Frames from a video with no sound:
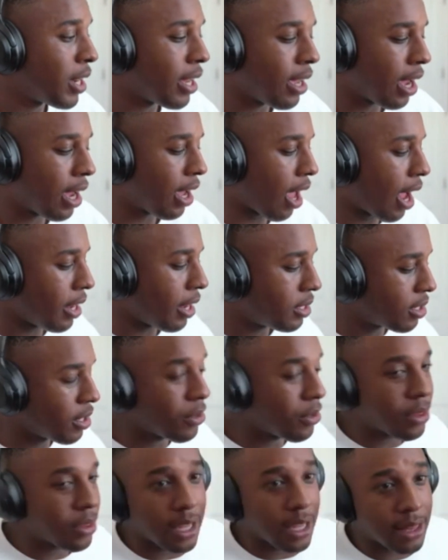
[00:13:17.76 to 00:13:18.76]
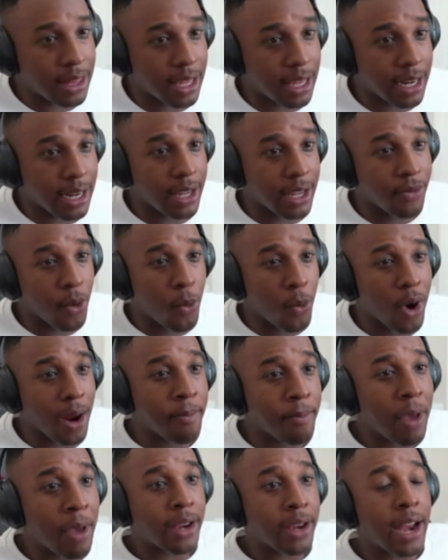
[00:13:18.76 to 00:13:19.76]
but I still think that
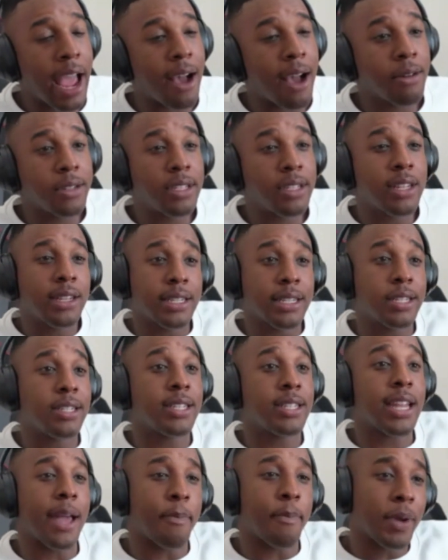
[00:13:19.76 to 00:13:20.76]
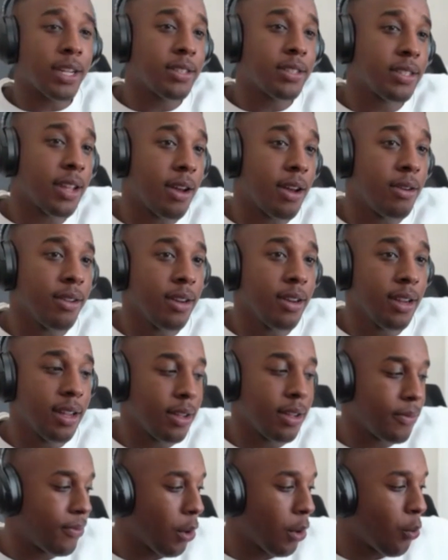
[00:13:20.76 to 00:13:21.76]
even where I'm at now is still a stepping
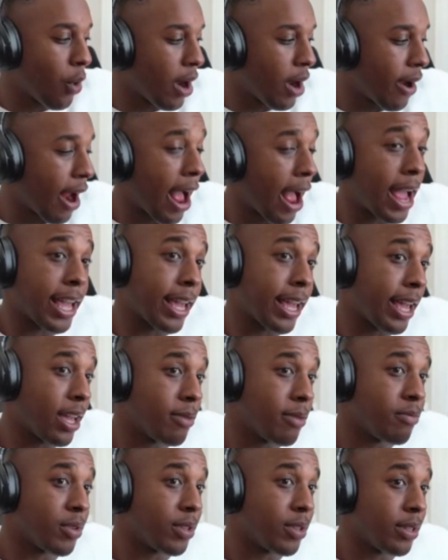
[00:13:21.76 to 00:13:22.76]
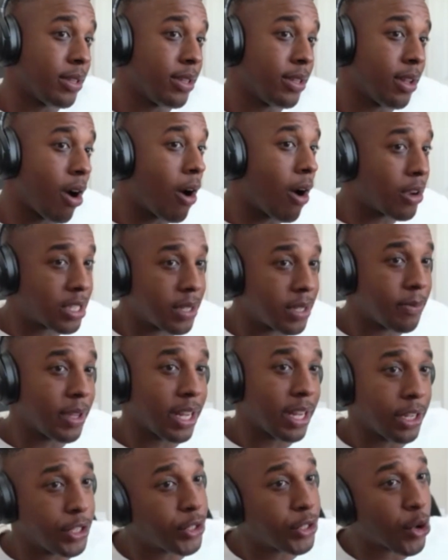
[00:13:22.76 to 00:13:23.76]
stone for where I am
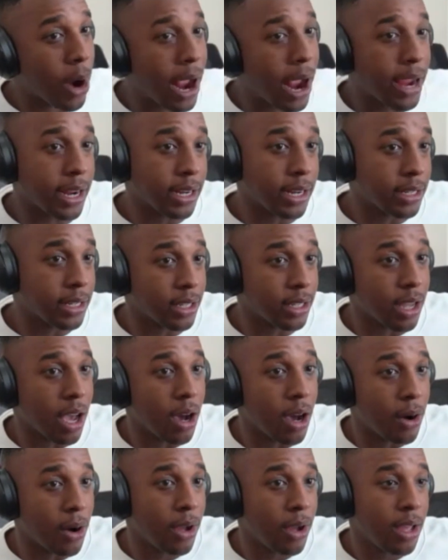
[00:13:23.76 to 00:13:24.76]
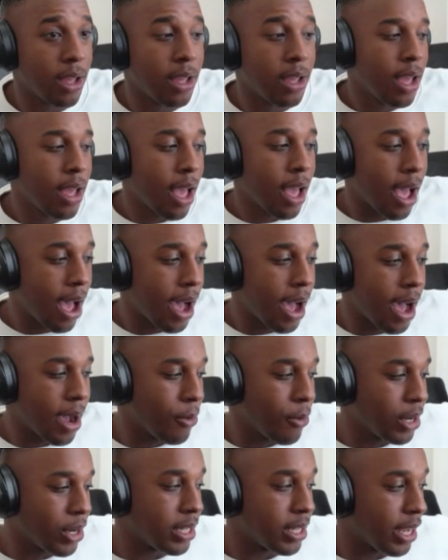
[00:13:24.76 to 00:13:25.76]
ultimately trying to go,
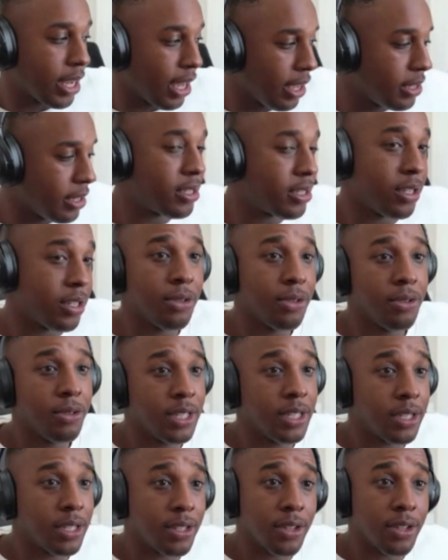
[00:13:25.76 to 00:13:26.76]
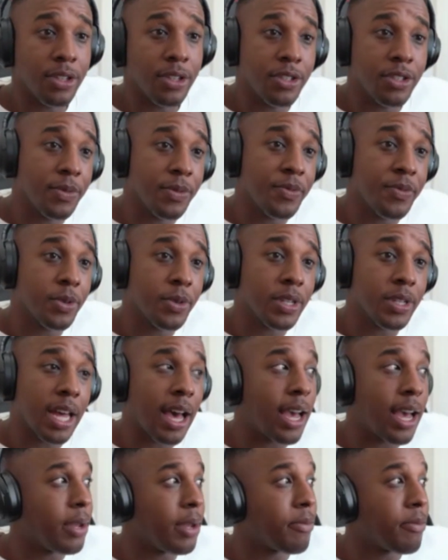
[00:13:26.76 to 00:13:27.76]
which is to just do YouTube
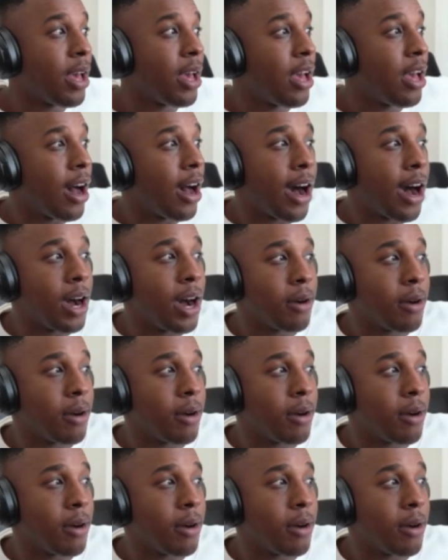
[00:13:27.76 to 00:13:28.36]
full time,